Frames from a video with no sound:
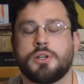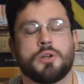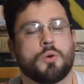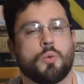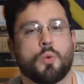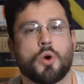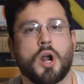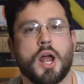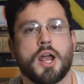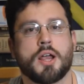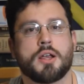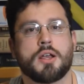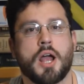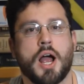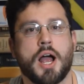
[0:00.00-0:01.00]
where
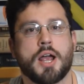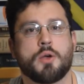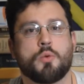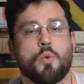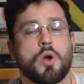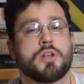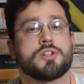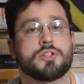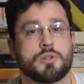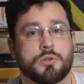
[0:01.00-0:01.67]
I, I was so